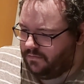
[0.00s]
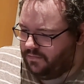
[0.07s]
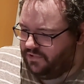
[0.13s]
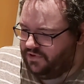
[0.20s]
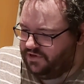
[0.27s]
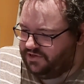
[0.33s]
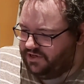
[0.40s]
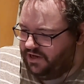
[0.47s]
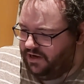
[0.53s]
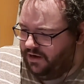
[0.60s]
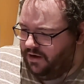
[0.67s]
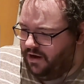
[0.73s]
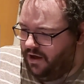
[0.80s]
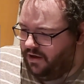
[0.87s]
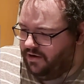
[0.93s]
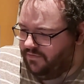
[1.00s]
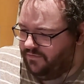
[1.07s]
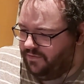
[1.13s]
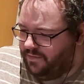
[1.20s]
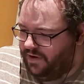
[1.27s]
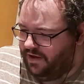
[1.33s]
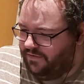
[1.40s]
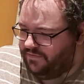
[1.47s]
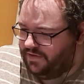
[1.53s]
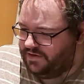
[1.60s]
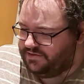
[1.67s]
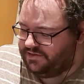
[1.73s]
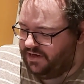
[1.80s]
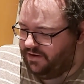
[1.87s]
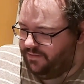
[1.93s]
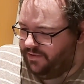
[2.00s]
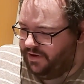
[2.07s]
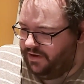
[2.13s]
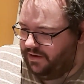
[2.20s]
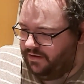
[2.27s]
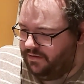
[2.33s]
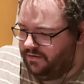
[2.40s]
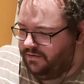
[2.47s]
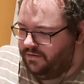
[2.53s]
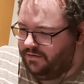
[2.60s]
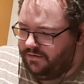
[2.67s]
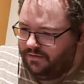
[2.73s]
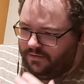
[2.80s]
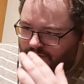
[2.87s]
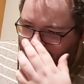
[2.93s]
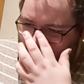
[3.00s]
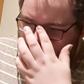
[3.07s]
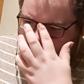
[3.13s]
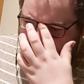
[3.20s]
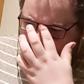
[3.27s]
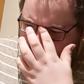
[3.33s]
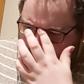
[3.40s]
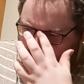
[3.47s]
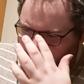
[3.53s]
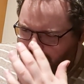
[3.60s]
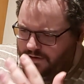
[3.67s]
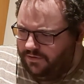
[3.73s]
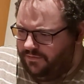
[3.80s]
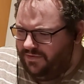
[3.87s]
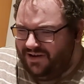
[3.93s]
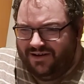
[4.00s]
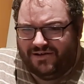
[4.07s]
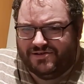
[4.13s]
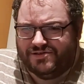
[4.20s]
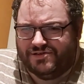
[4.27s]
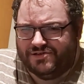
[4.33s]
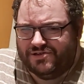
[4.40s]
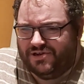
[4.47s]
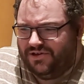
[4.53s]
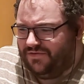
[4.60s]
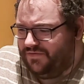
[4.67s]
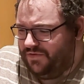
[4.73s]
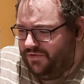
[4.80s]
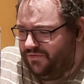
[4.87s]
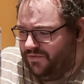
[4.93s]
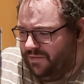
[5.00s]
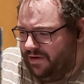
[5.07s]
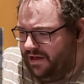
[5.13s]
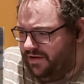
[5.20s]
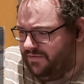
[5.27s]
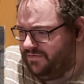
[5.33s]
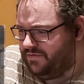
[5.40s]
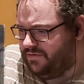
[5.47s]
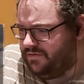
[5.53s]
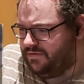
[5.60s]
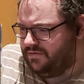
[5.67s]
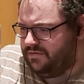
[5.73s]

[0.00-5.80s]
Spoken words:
But there's like 9 of them left. They're celebrating, and they don't realise that there's only a few of them left.